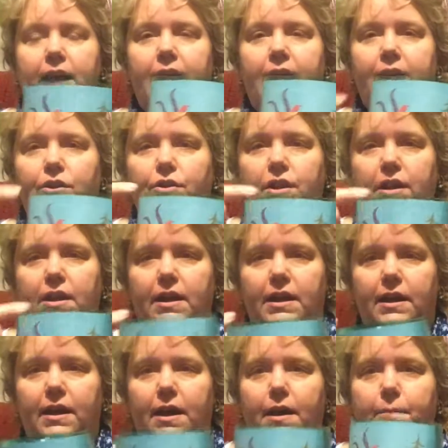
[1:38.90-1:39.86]
and you're going
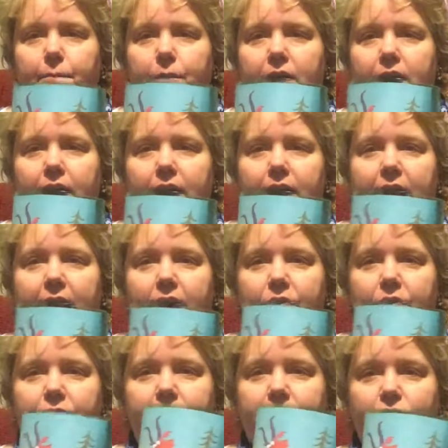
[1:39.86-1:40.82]
to cut
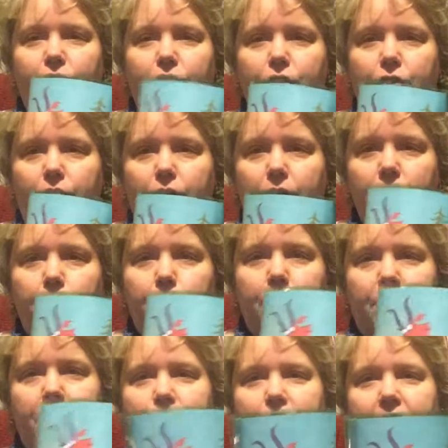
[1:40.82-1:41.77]
out the circle
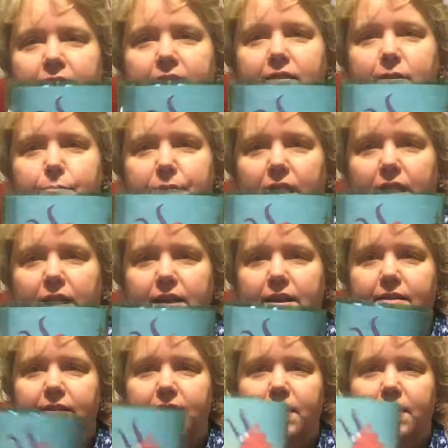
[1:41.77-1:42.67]
where the dragon's belly is,